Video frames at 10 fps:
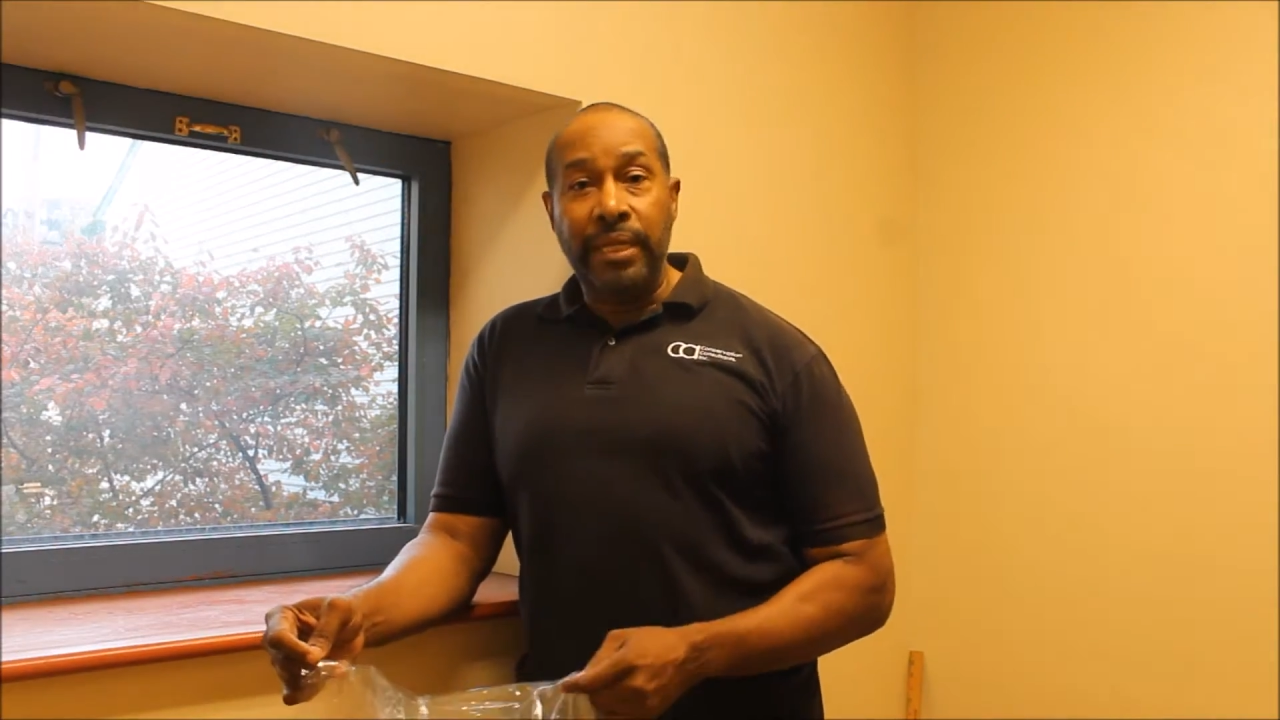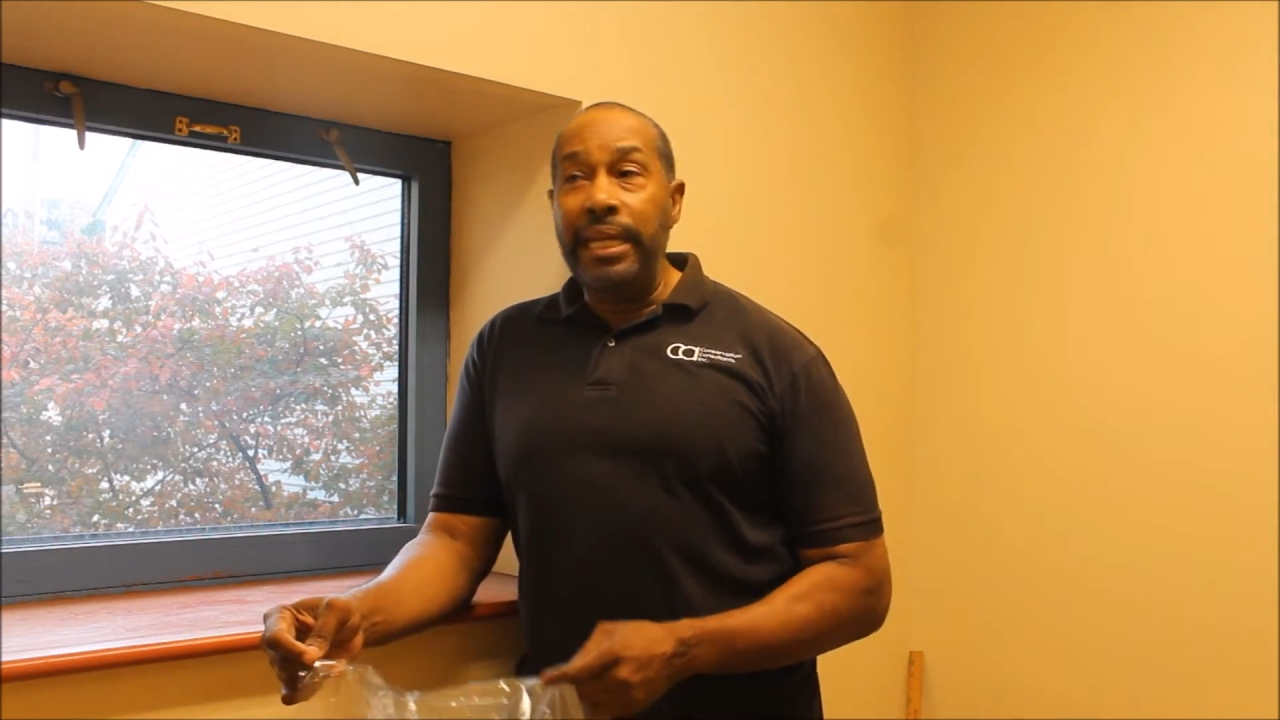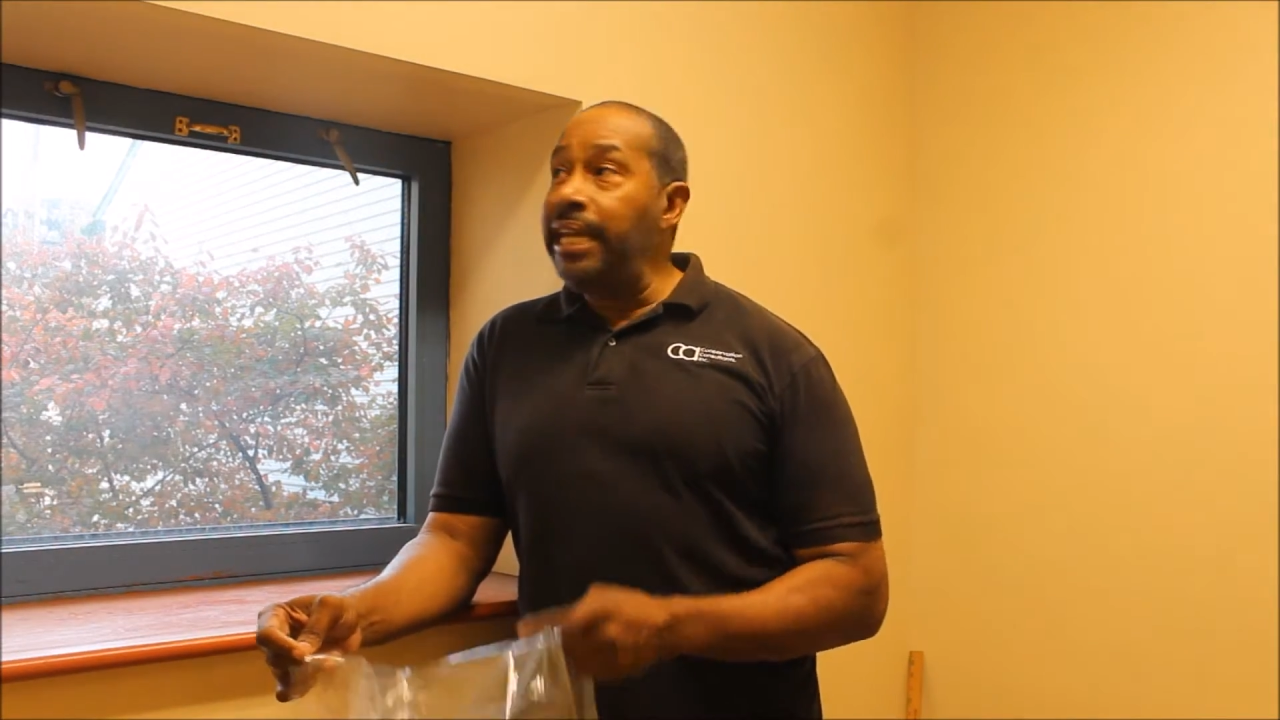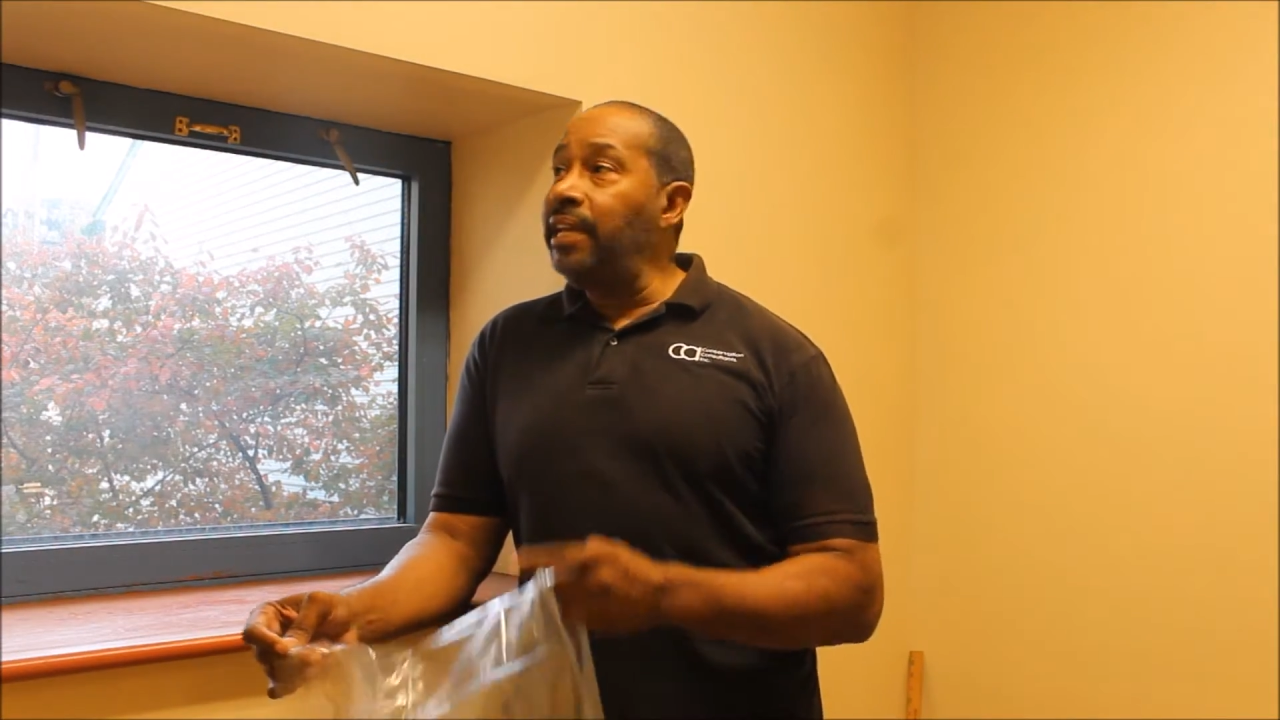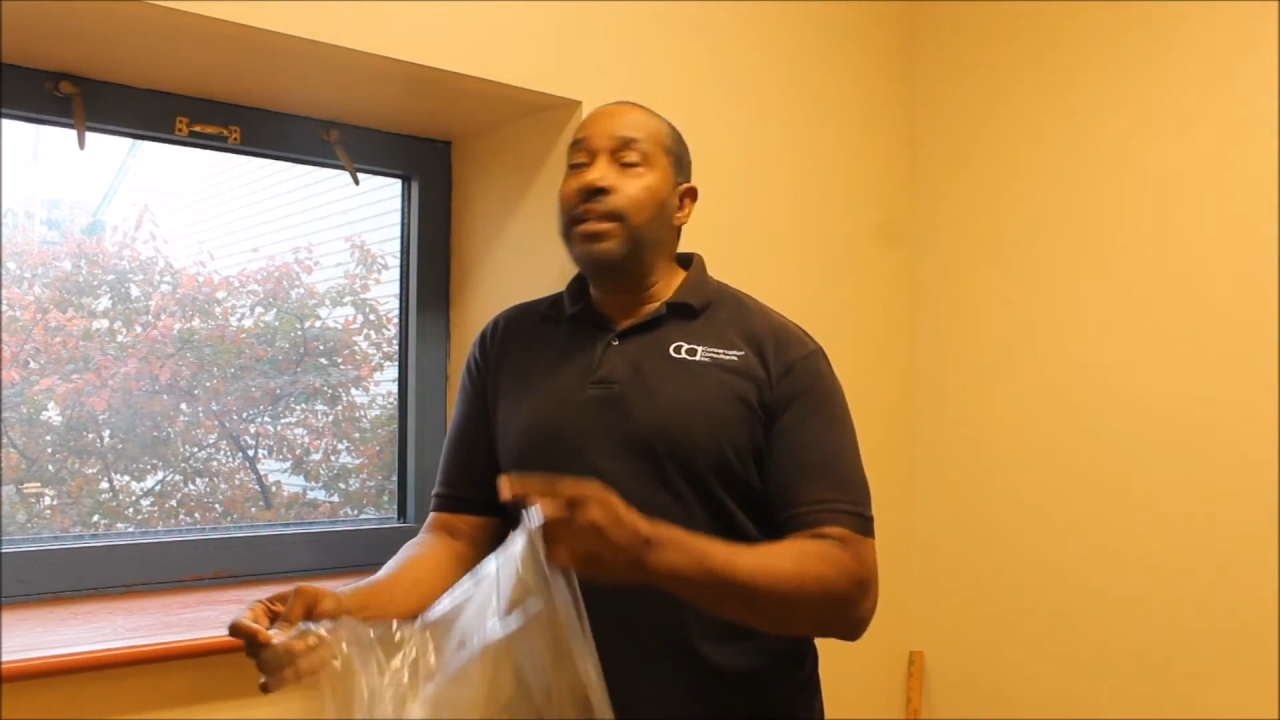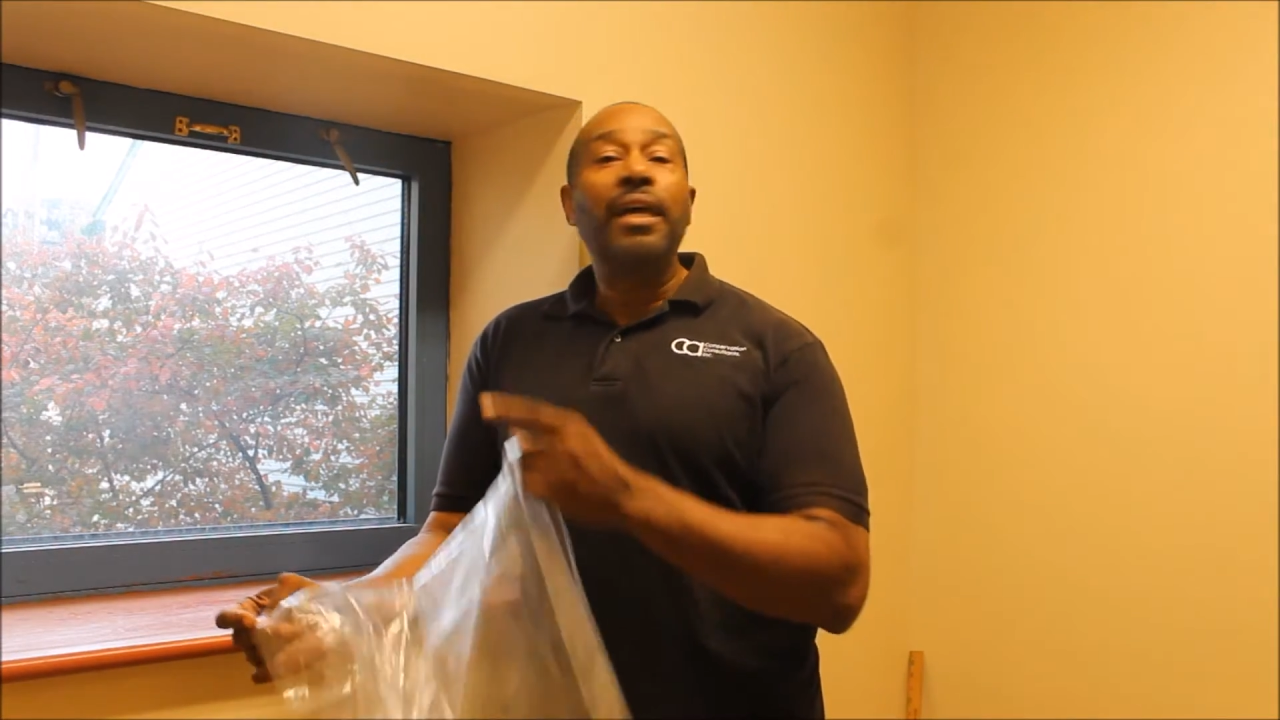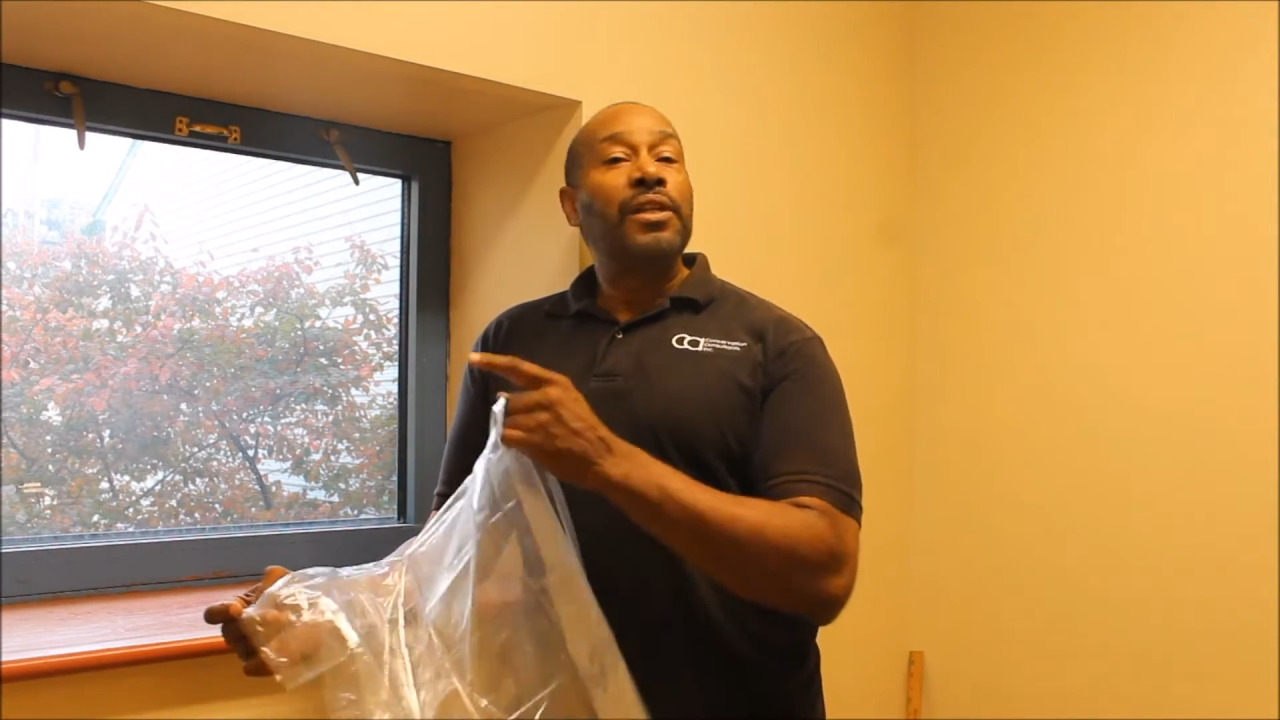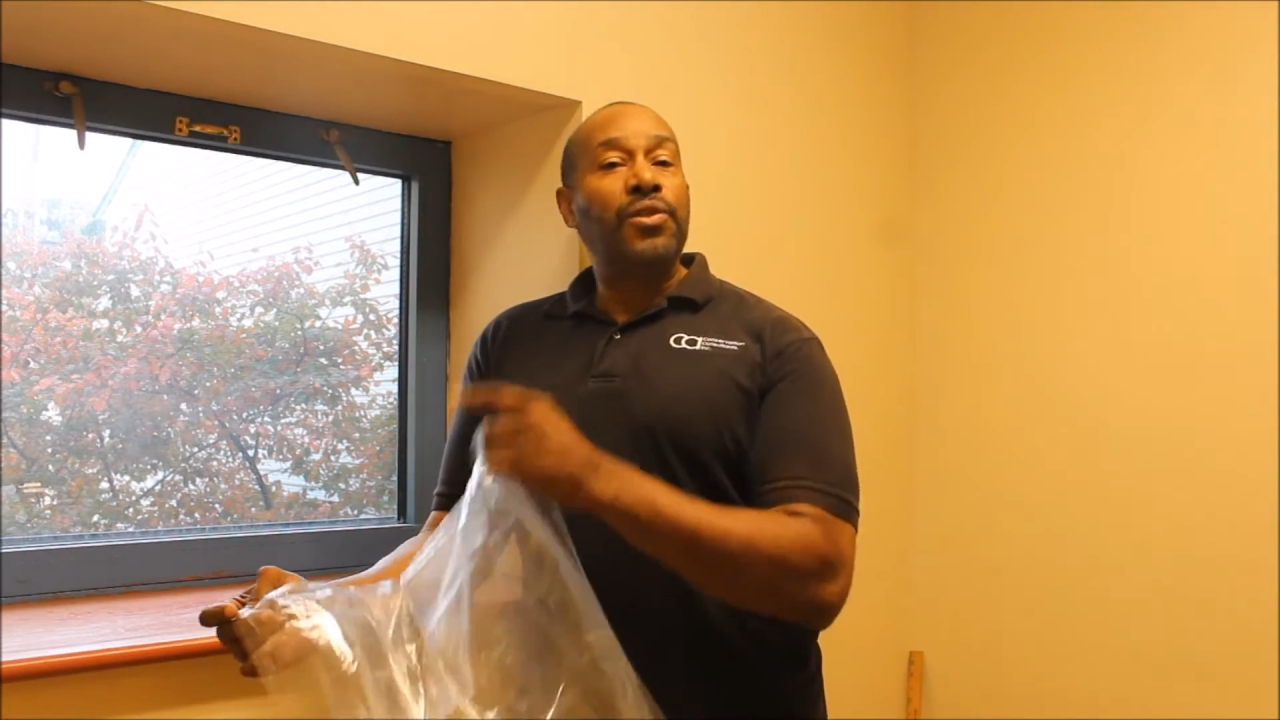need